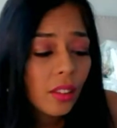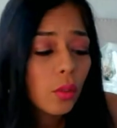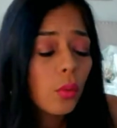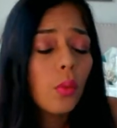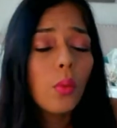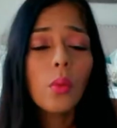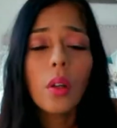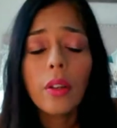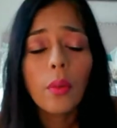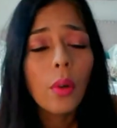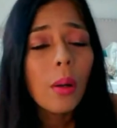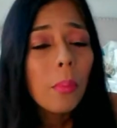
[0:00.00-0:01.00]
2
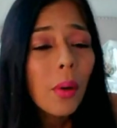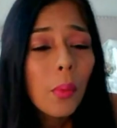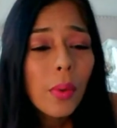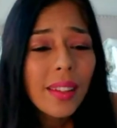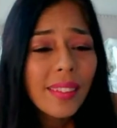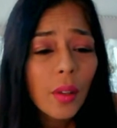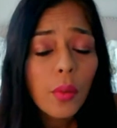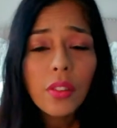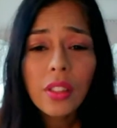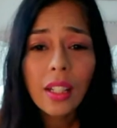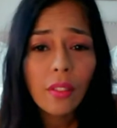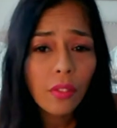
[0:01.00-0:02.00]
Royal Rumble wins. I was
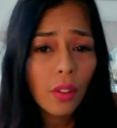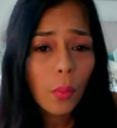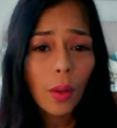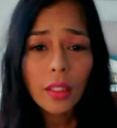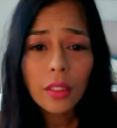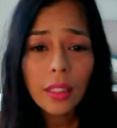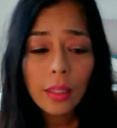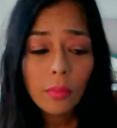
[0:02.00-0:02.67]
there for one of them.